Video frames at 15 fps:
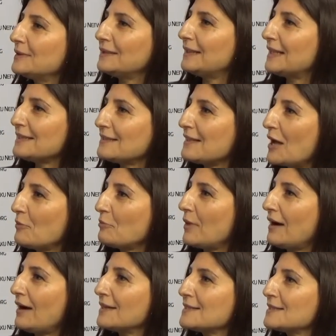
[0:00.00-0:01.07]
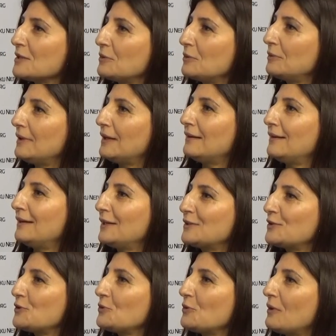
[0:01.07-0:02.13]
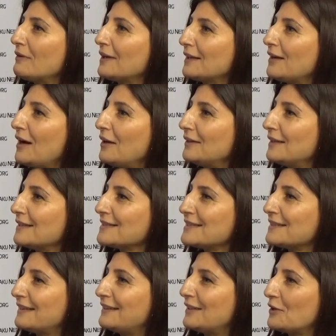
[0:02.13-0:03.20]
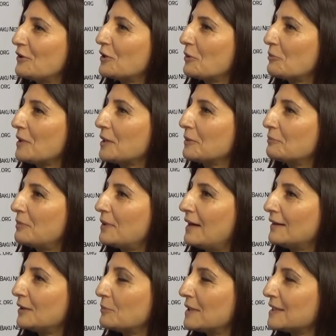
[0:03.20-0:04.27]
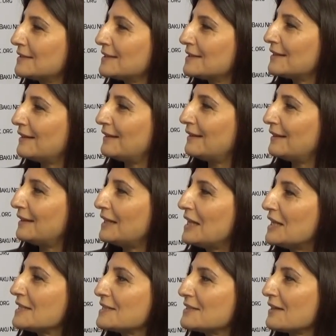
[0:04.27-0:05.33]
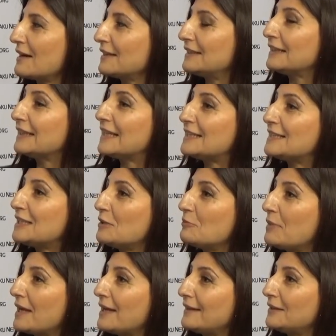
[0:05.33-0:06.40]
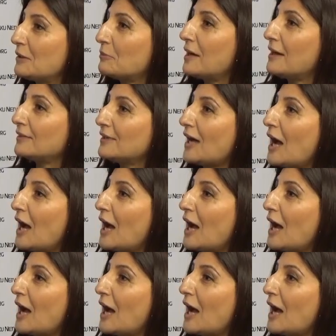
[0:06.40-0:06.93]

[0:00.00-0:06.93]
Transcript: Last time I saw two of our colleagues in the European Parliament starting a debate about